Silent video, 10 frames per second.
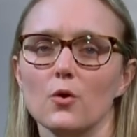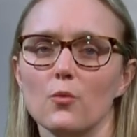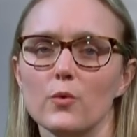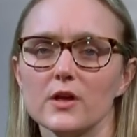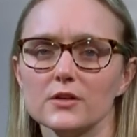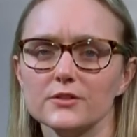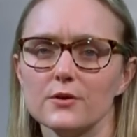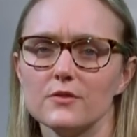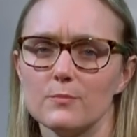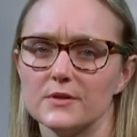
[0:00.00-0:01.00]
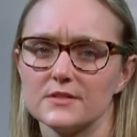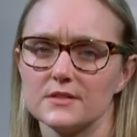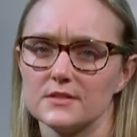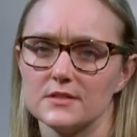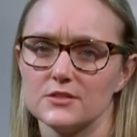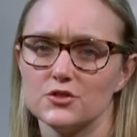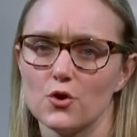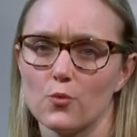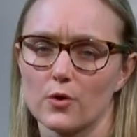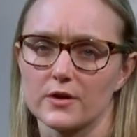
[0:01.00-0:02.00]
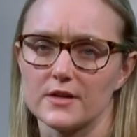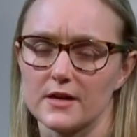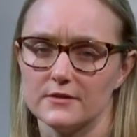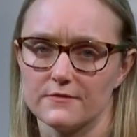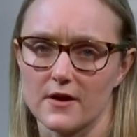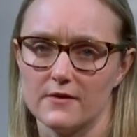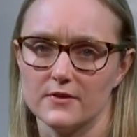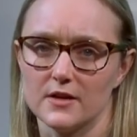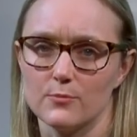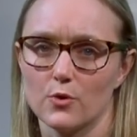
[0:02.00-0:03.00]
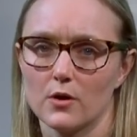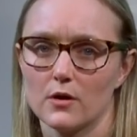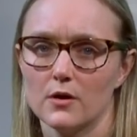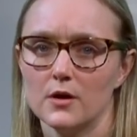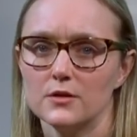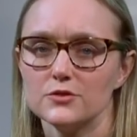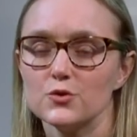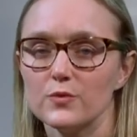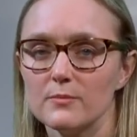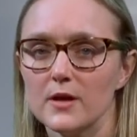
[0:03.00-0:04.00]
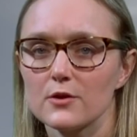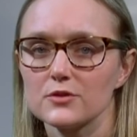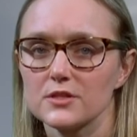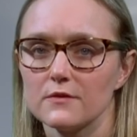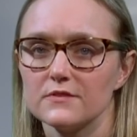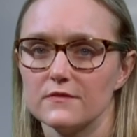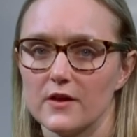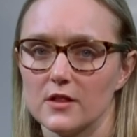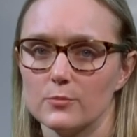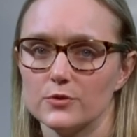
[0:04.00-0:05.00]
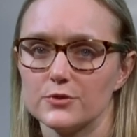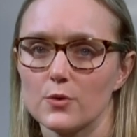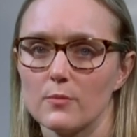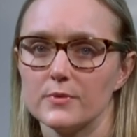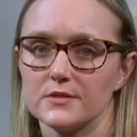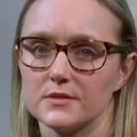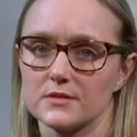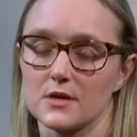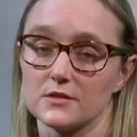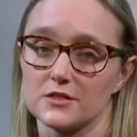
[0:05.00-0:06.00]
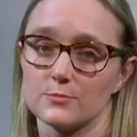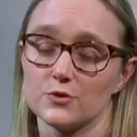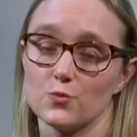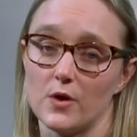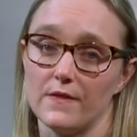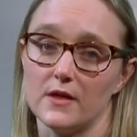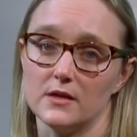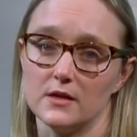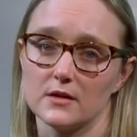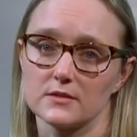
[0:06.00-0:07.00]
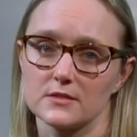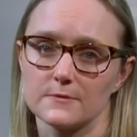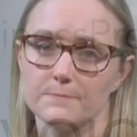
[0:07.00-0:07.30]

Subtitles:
We all know that businesses don't work 9-to-5 anymore, so we make ourselves available to our business customers when they need us.